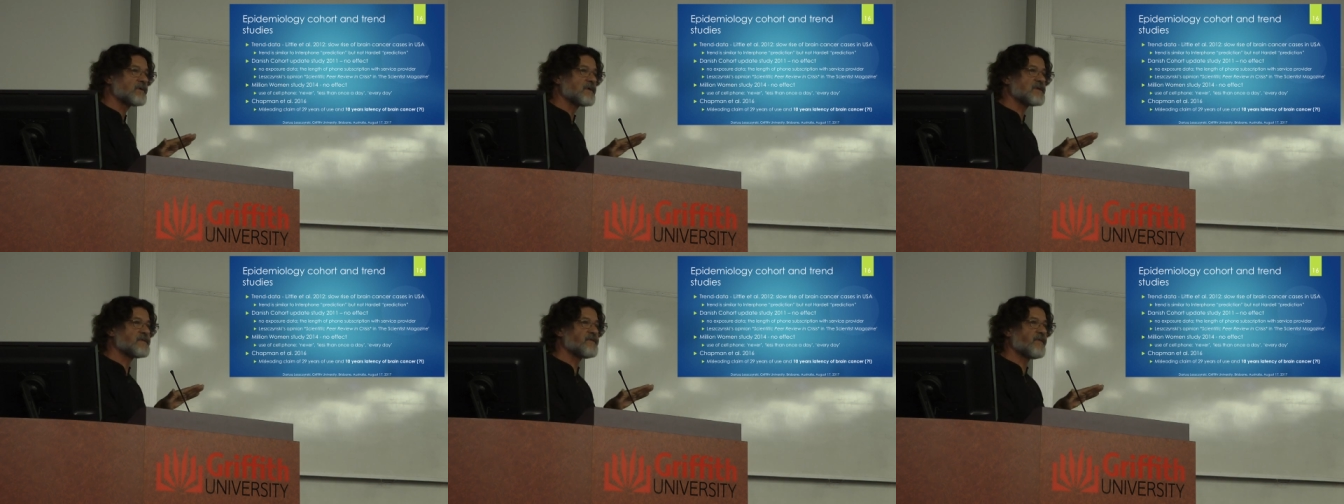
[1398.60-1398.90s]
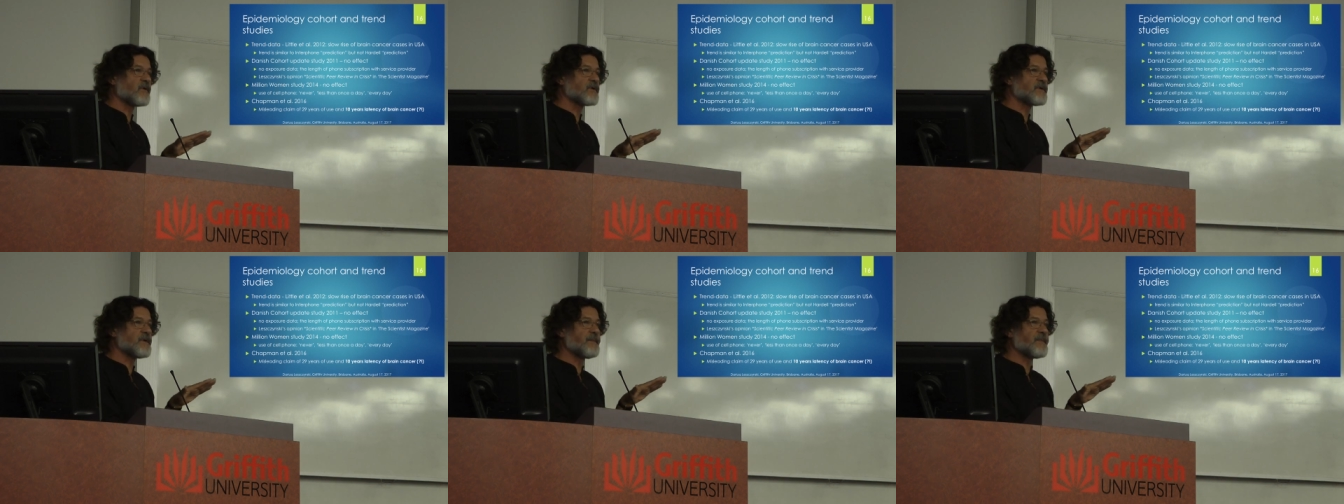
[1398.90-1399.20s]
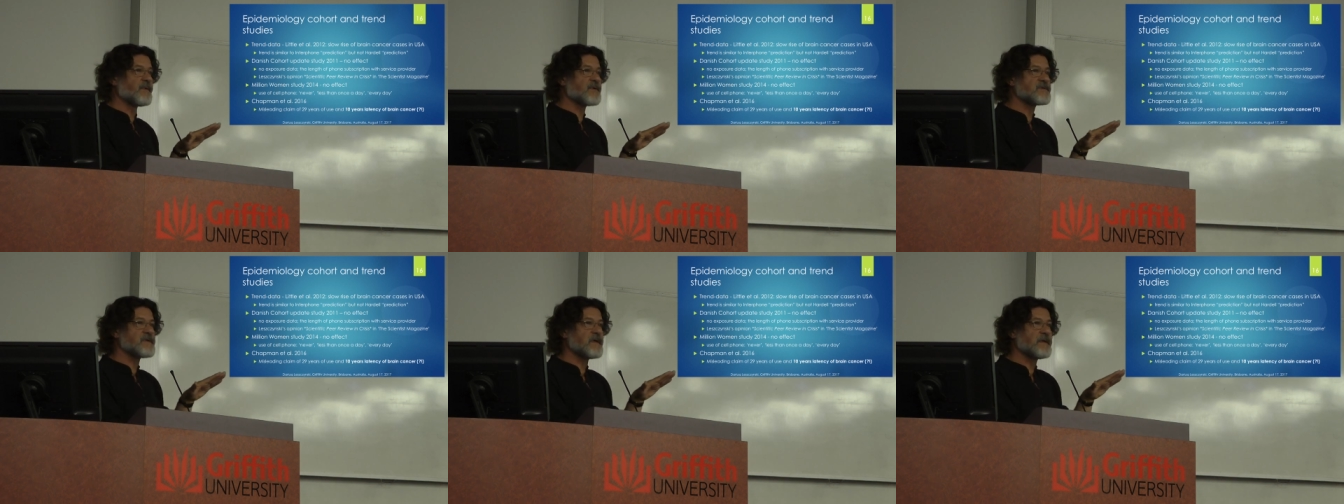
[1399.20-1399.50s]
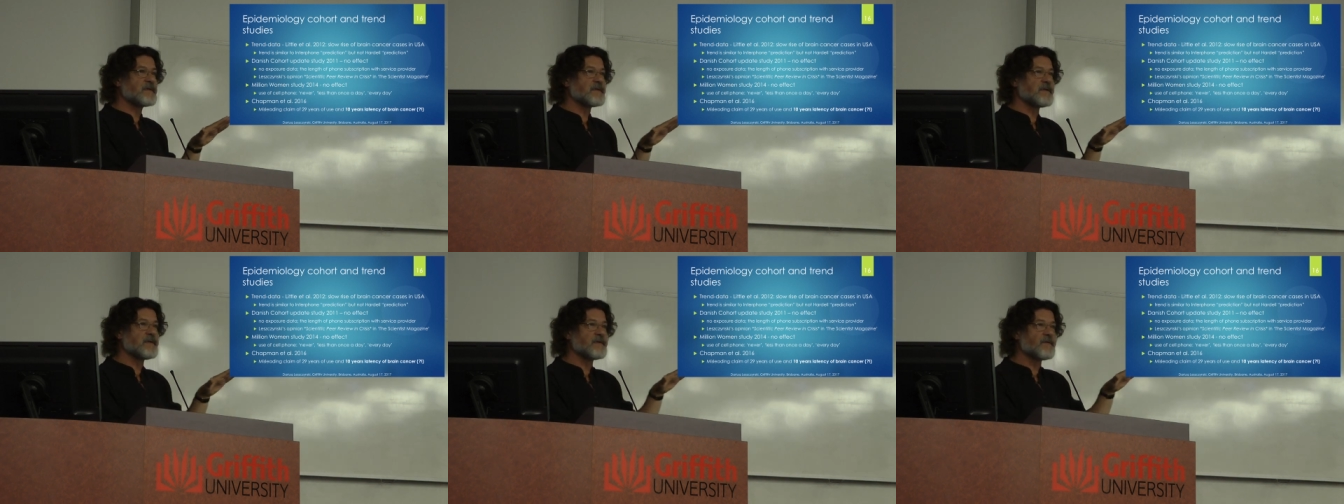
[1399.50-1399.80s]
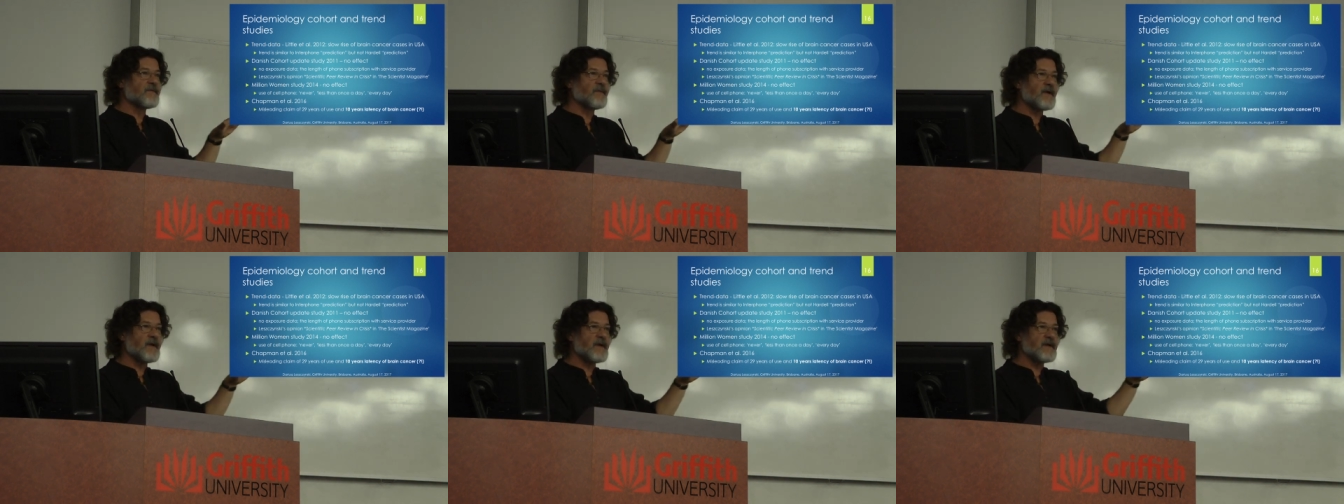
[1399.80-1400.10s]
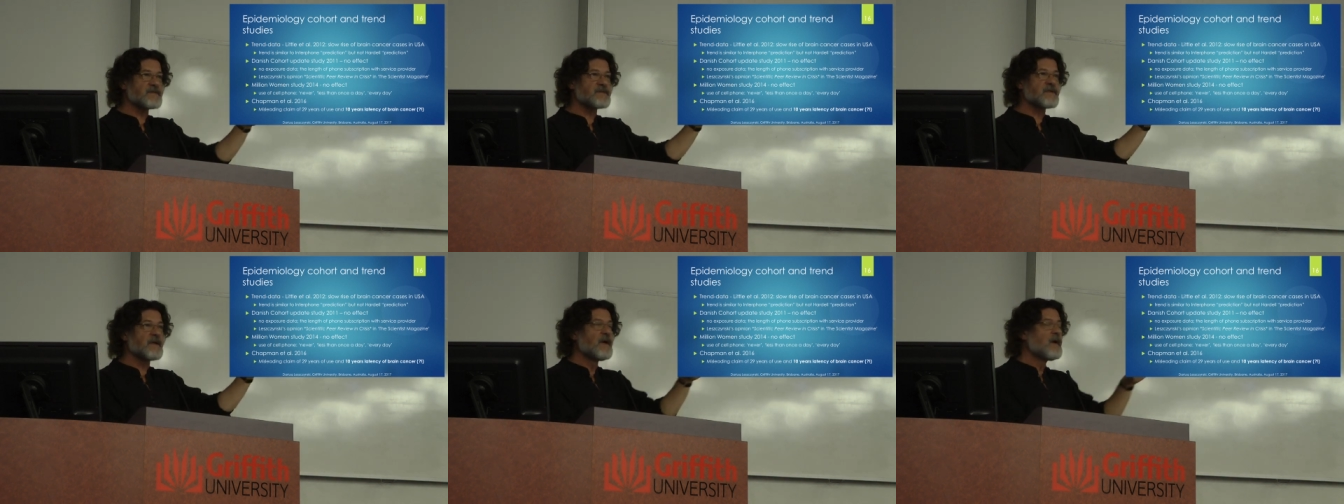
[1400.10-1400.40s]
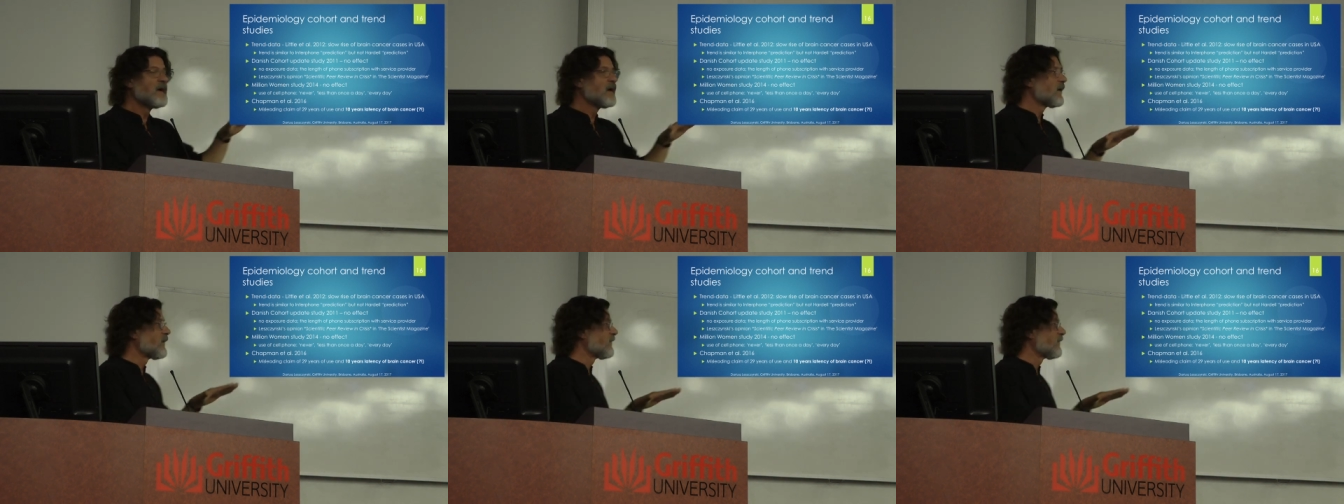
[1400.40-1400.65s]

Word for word: so this 40% increase,